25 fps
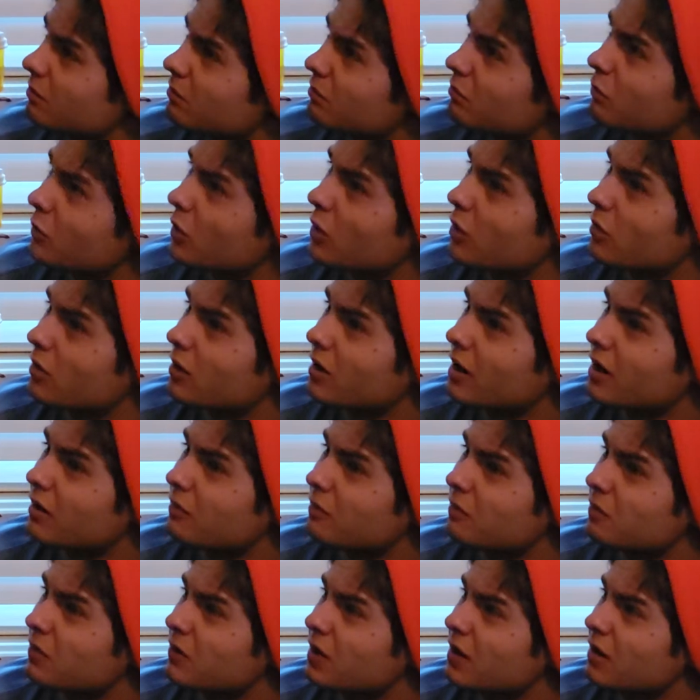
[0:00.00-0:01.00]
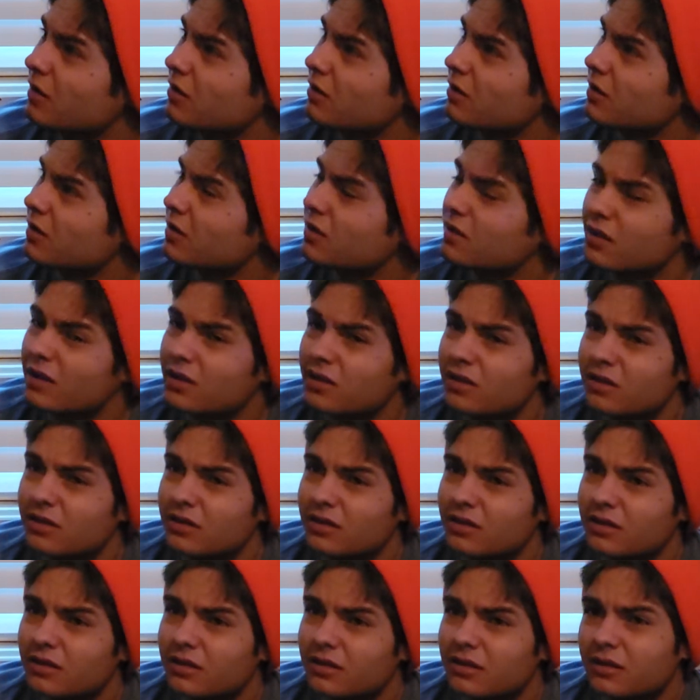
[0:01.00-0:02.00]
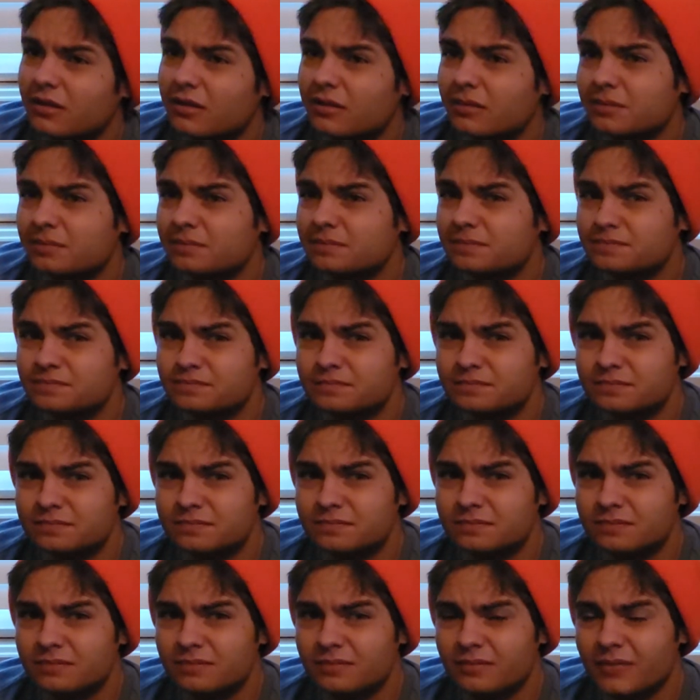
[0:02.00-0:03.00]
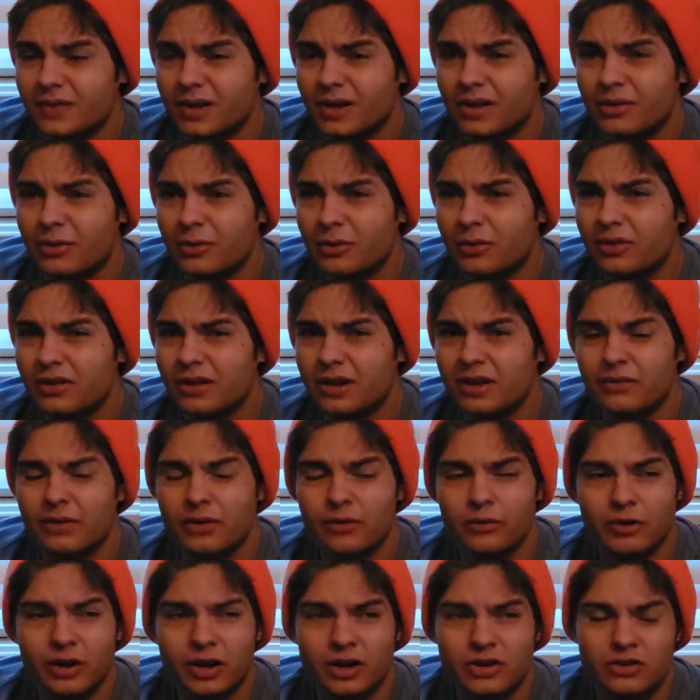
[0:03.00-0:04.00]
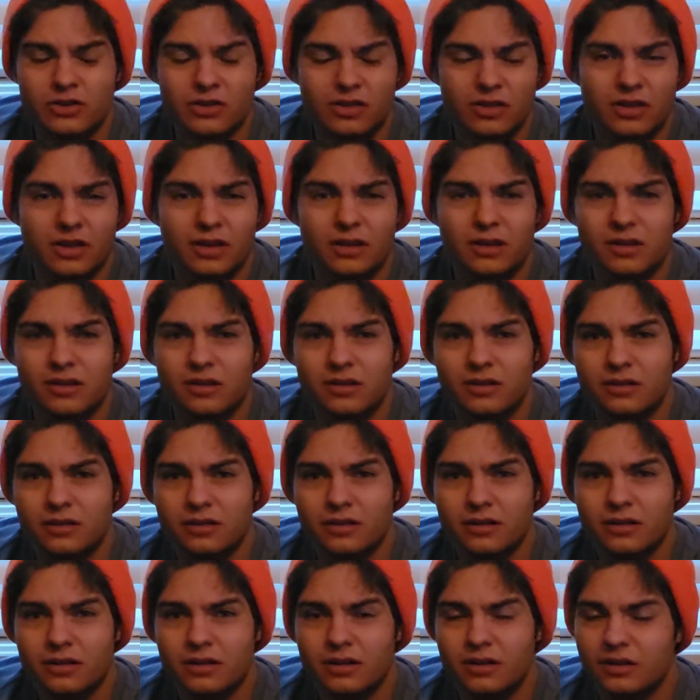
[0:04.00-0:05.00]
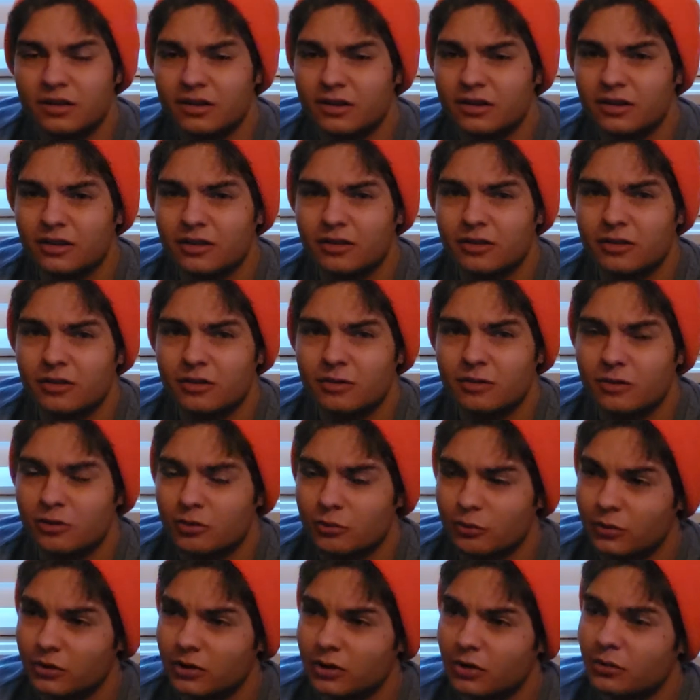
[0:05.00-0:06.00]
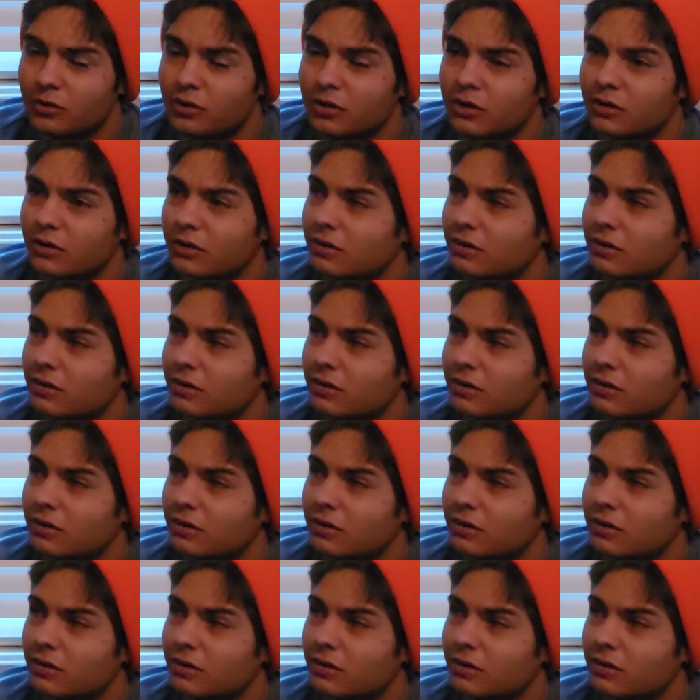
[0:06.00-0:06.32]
whether or not things exist. The only thing I've ever actually seen is this window here